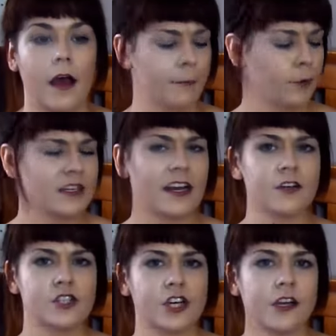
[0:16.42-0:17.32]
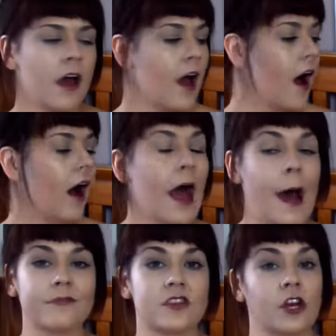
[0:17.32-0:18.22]
body lotion. I
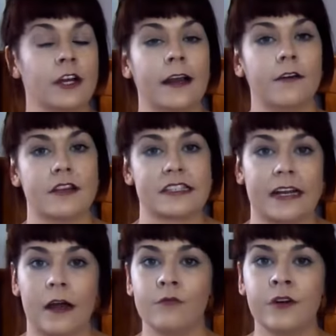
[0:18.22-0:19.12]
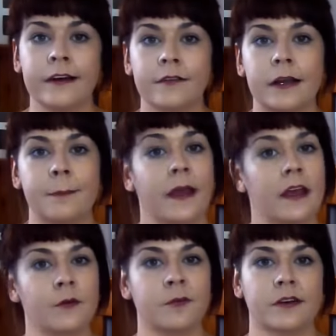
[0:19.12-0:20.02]
absolutely love this, and I'm really, really
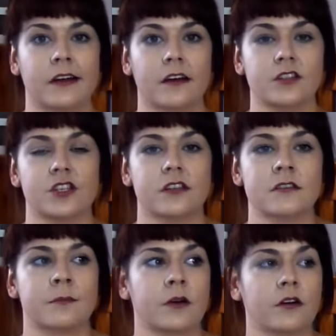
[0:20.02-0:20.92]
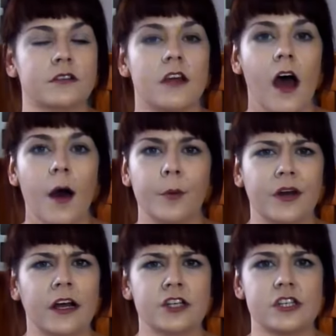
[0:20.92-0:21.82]
picky with body lotions, because
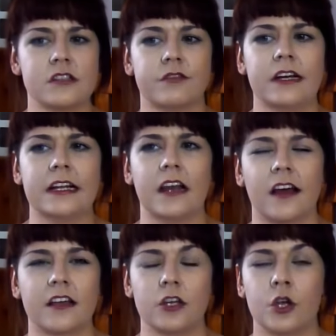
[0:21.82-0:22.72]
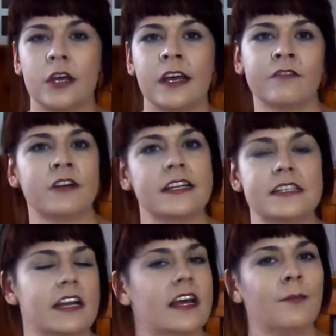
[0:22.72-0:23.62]
body lotions really, like, you can get really
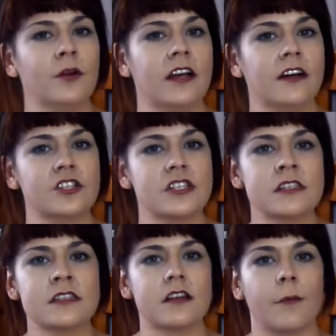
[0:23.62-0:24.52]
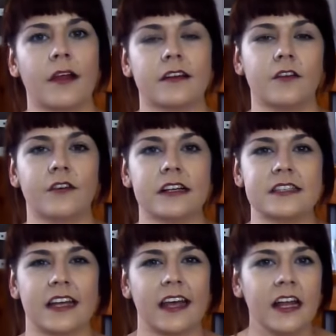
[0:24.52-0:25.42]
sticky body lotions, some that don't really
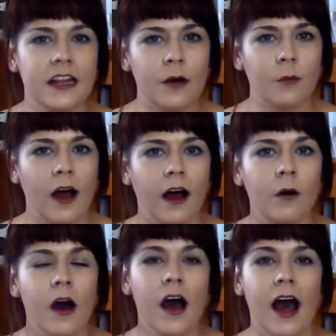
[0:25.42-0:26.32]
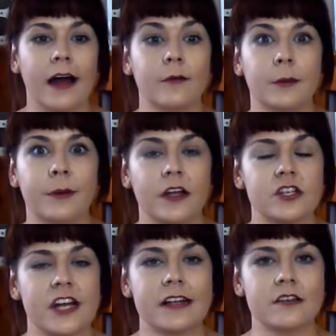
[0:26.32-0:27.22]
sink in that well, and when you put your
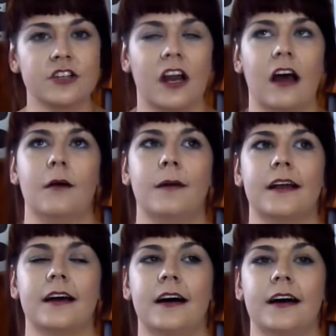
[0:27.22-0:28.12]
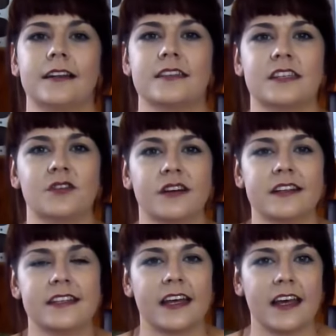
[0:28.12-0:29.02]
jeans on, you're like, oh my god, it's still really
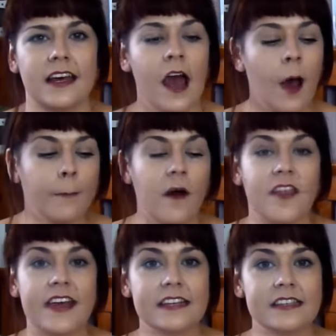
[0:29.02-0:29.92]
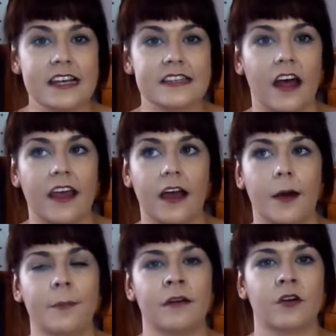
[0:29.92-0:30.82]
sticky. But this is like
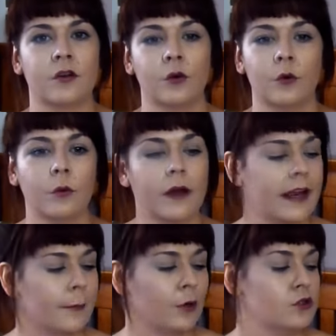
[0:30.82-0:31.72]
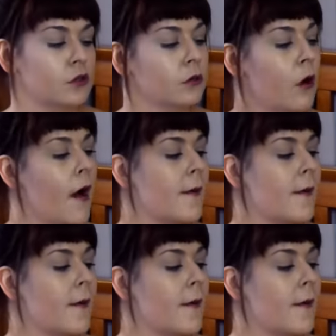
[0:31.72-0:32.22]
a miracle in a bottle.